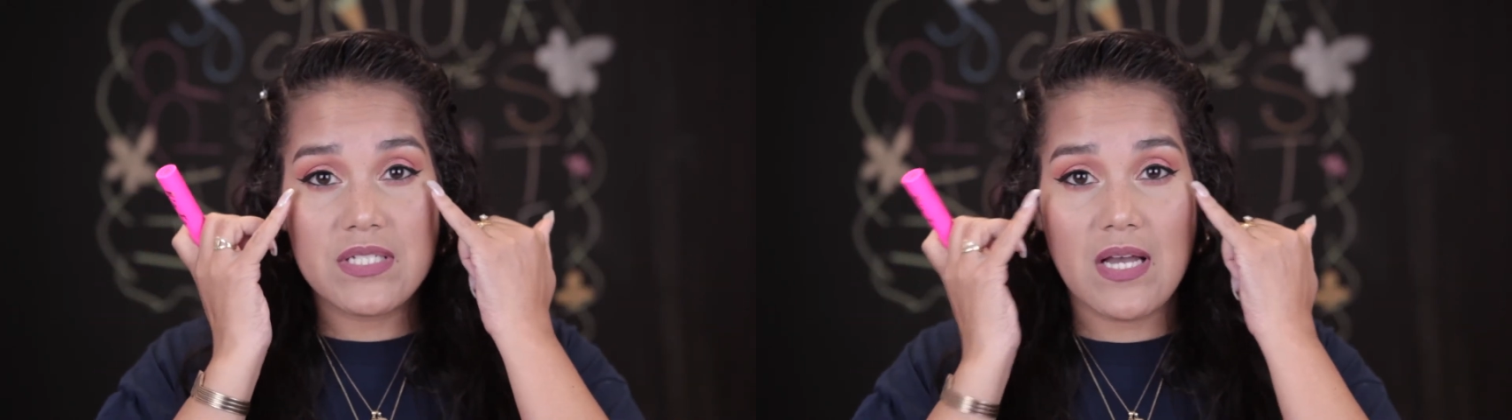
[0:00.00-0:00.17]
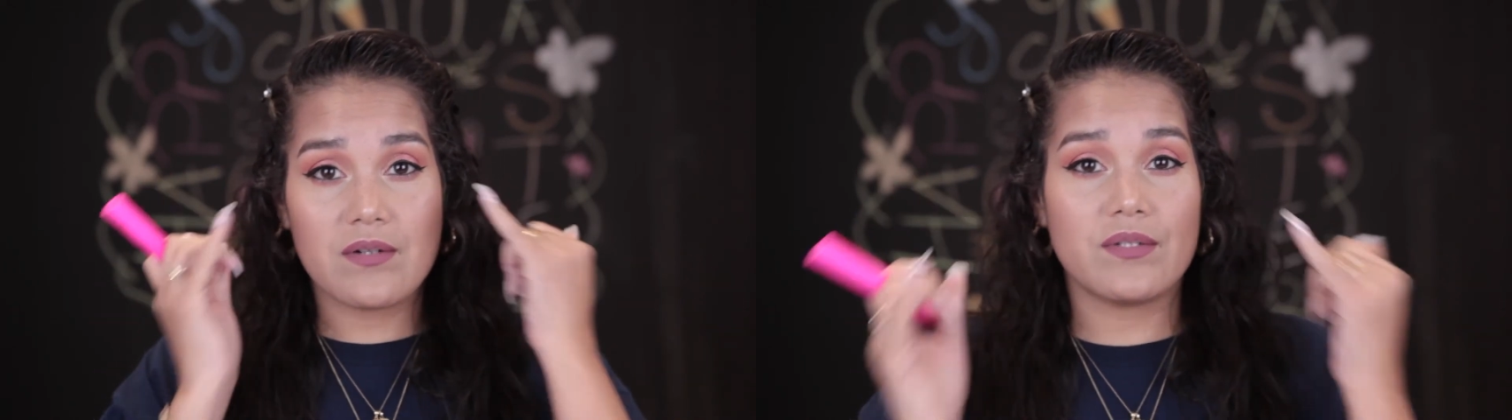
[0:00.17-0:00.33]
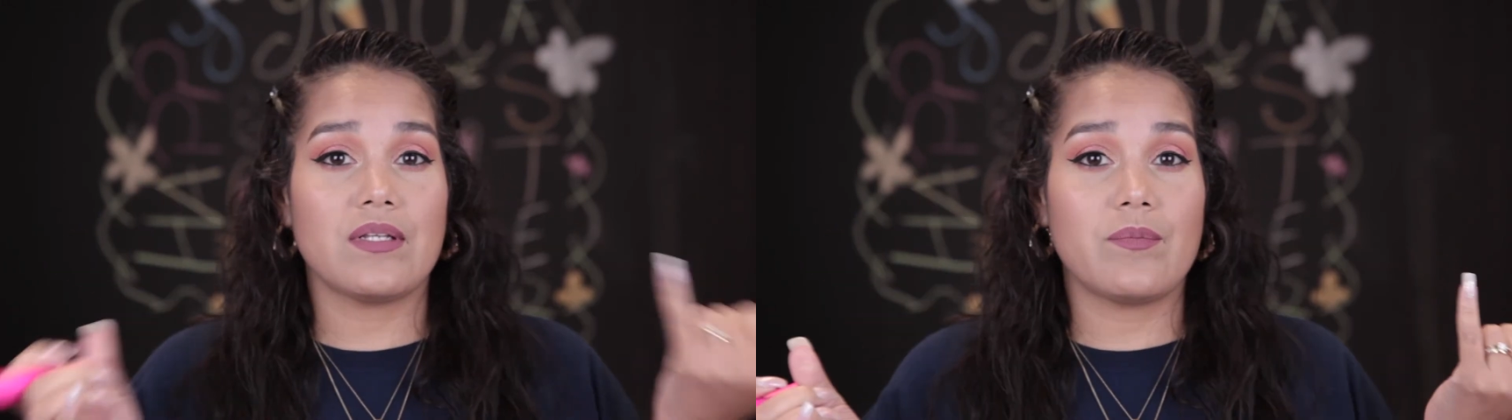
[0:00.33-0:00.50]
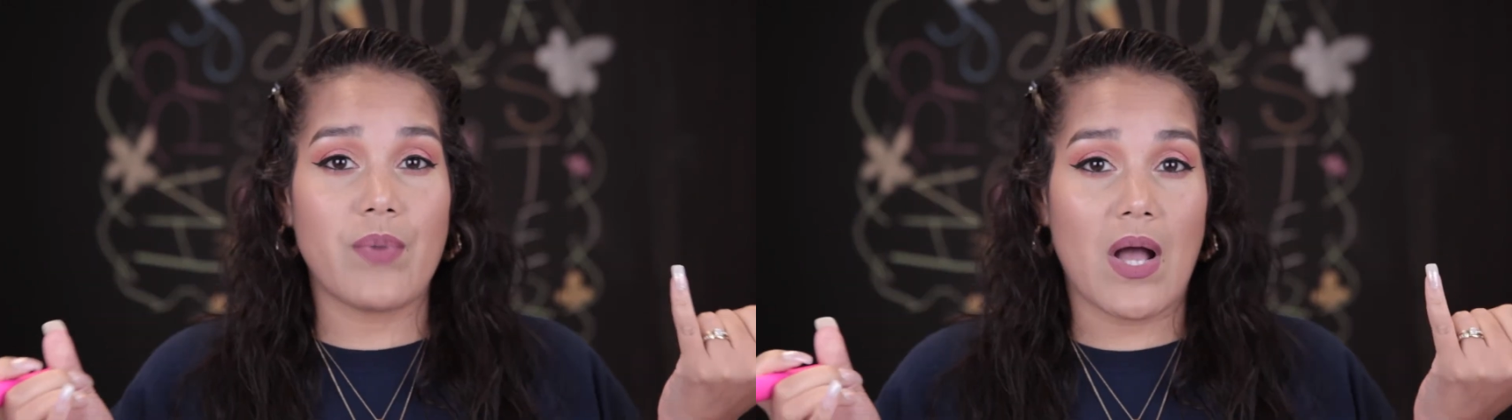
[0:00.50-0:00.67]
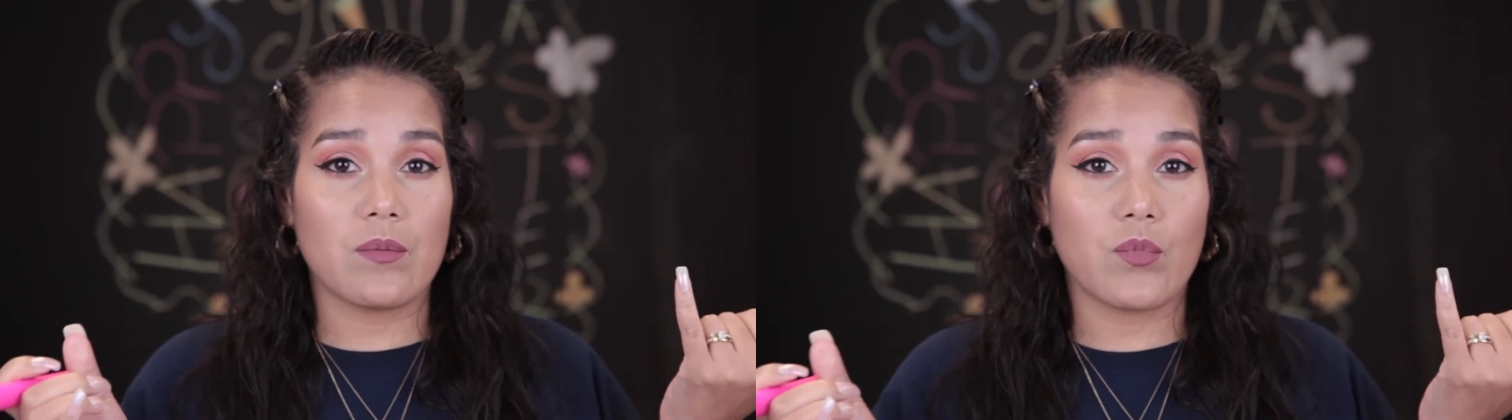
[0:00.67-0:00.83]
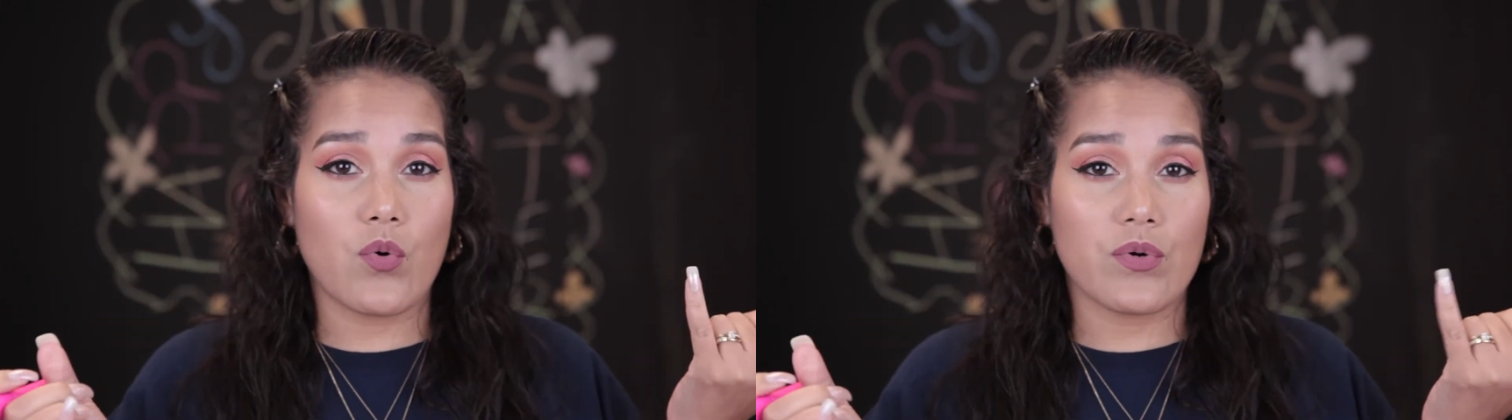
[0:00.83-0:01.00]
down on the
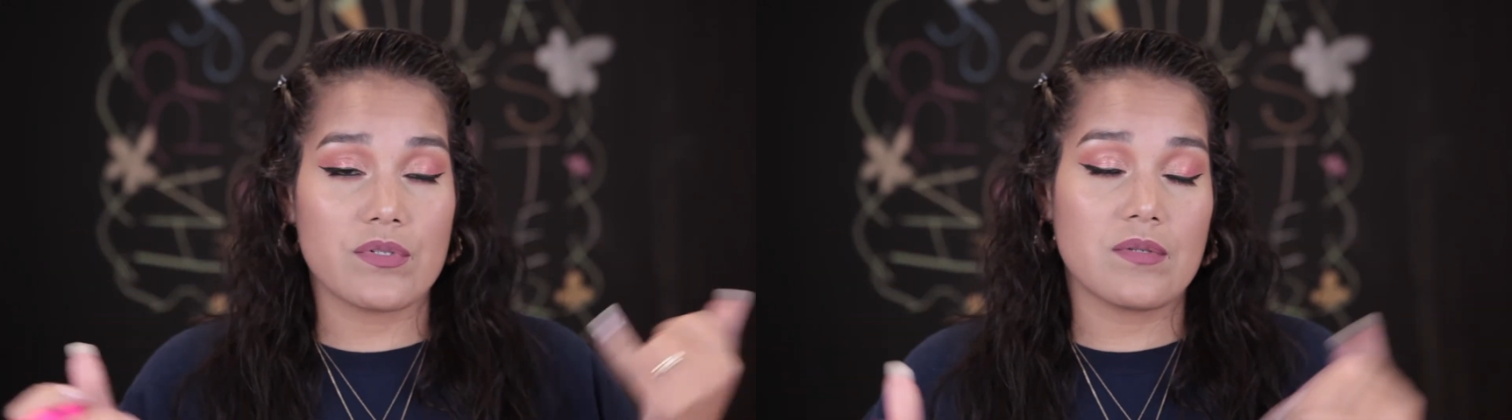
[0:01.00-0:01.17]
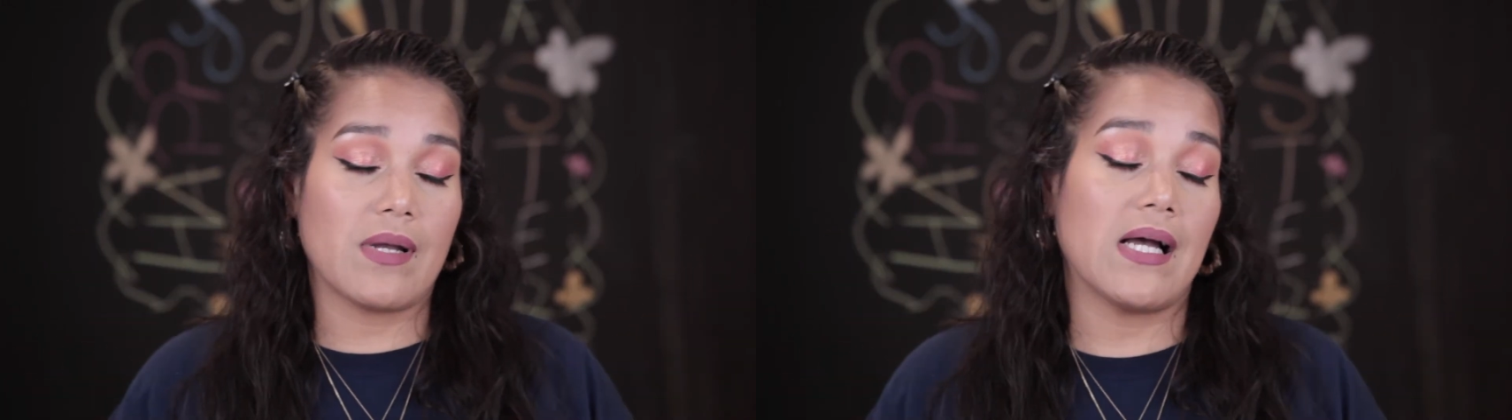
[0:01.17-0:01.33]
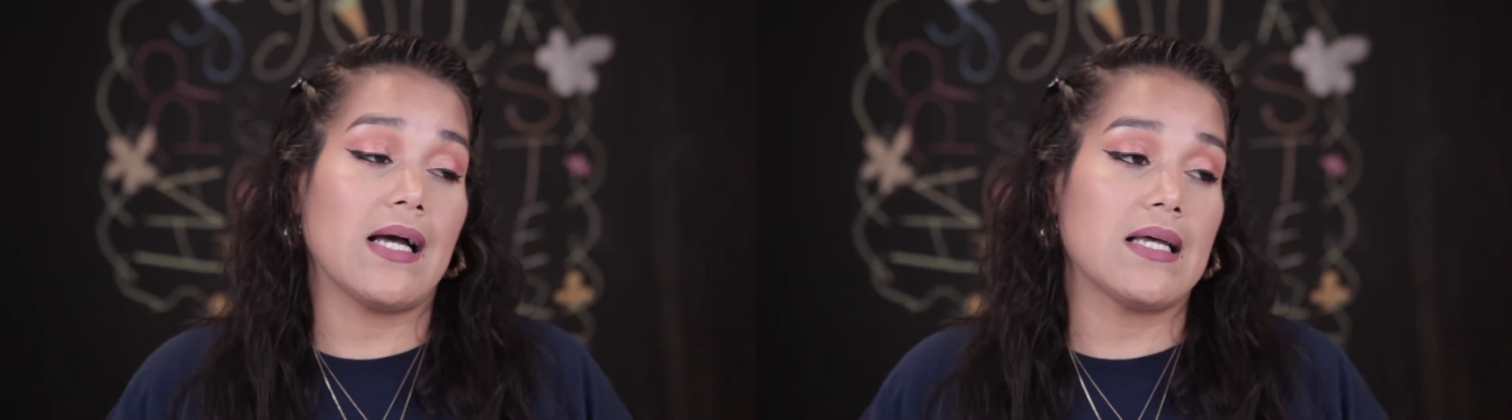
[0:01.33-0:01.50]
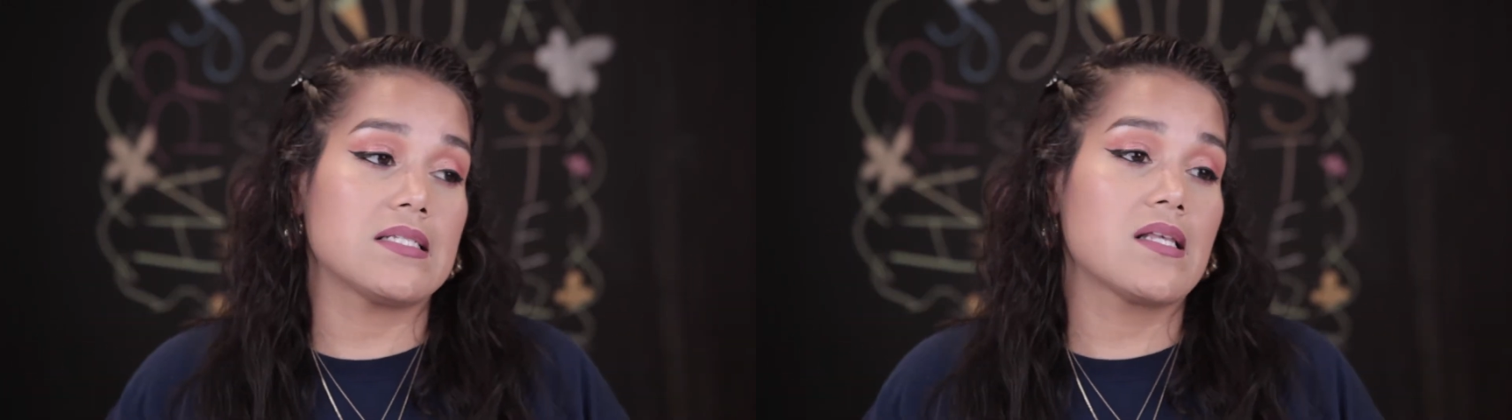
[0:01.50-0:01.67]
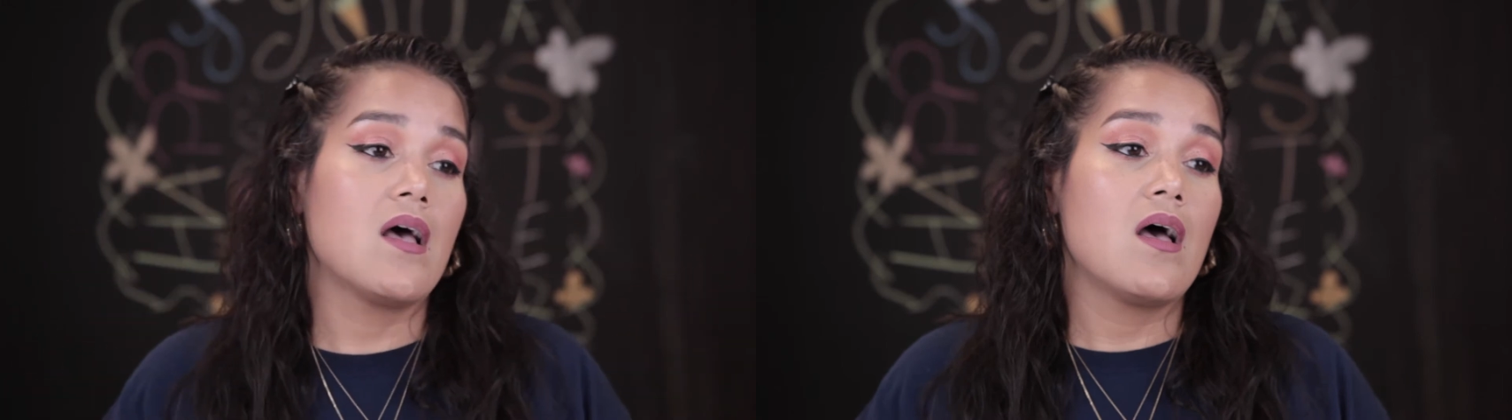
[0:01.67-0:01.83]
bottom corners of my eyes.